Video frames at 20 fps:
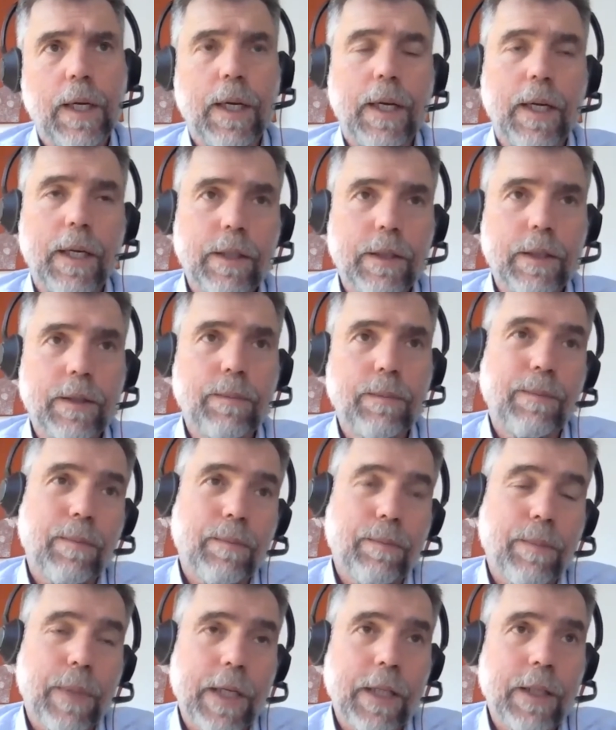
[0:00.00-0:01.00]
it.
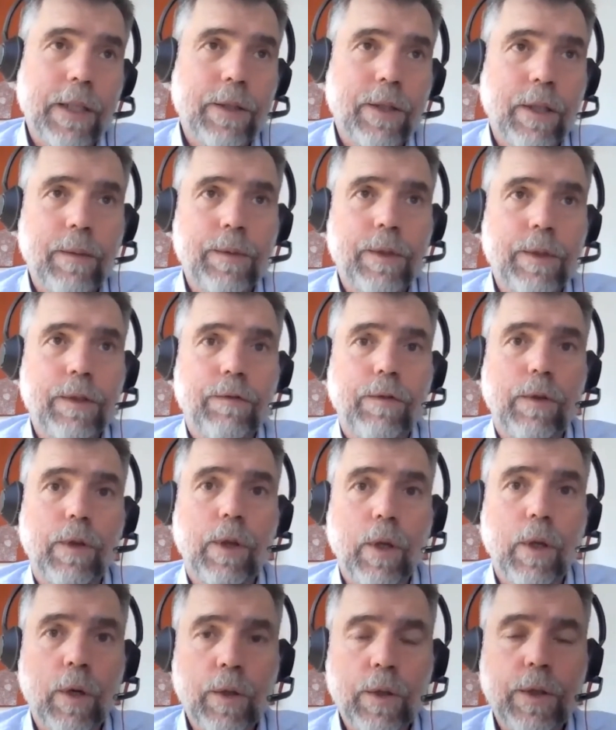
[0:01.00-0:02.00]
But in terms of
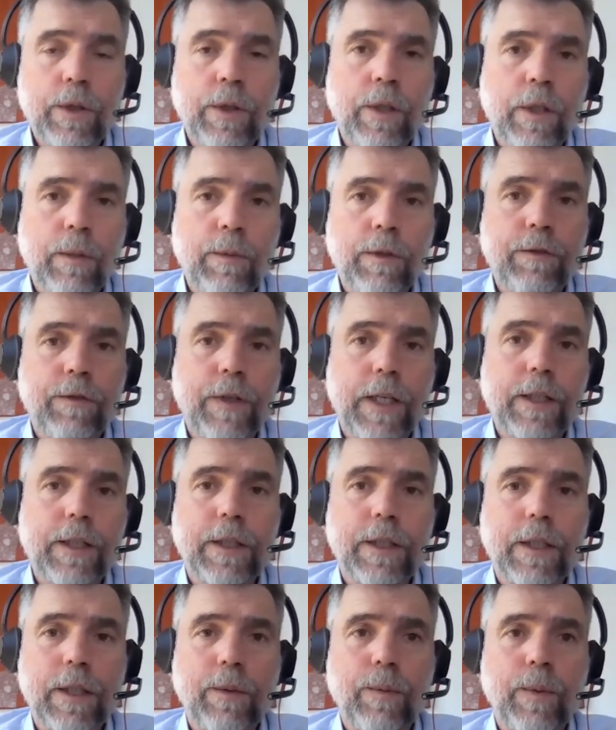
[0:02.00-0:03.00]
long-term effects,
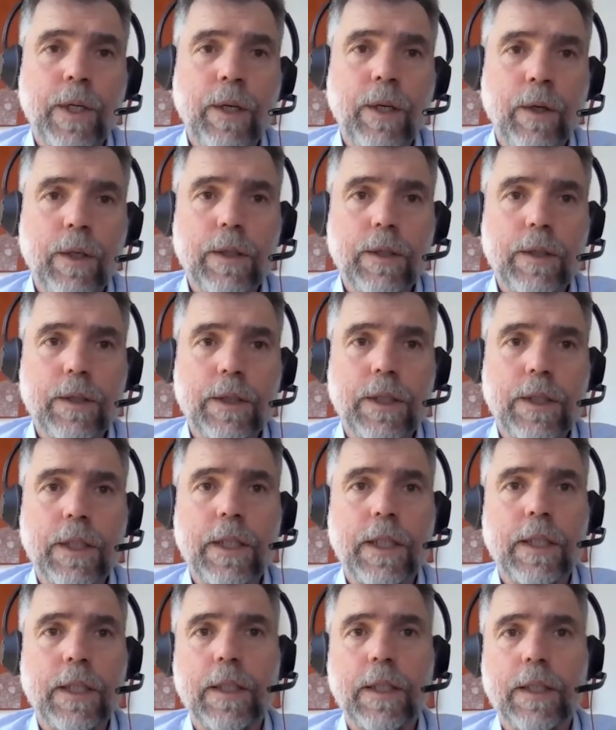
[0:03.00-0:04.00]
you know, we're not
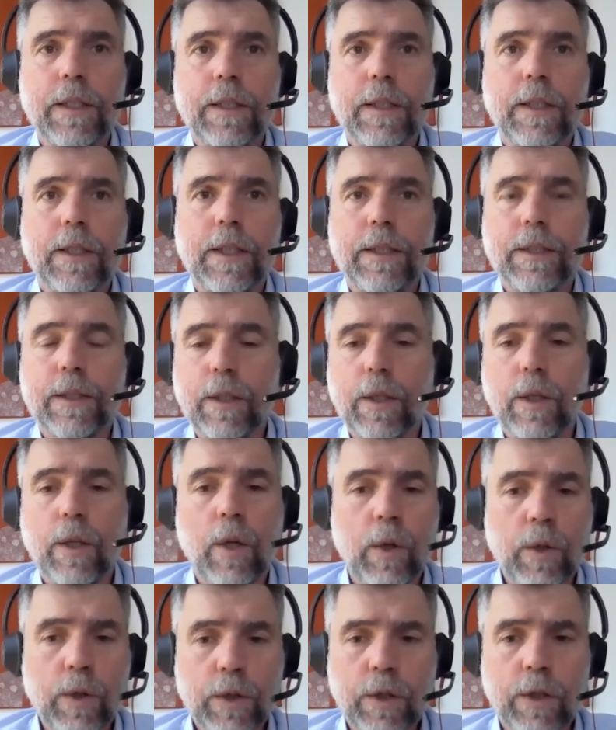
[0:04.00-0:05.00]
seeing that there's a
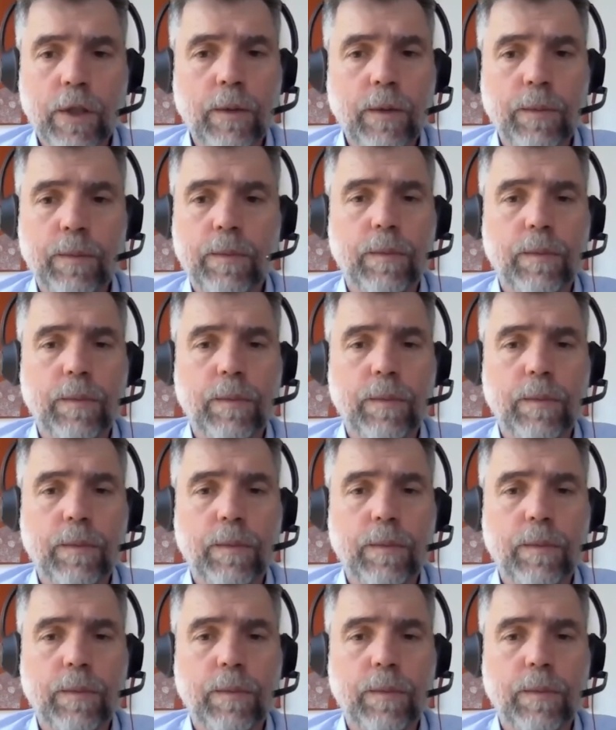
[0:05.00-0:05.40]
long-term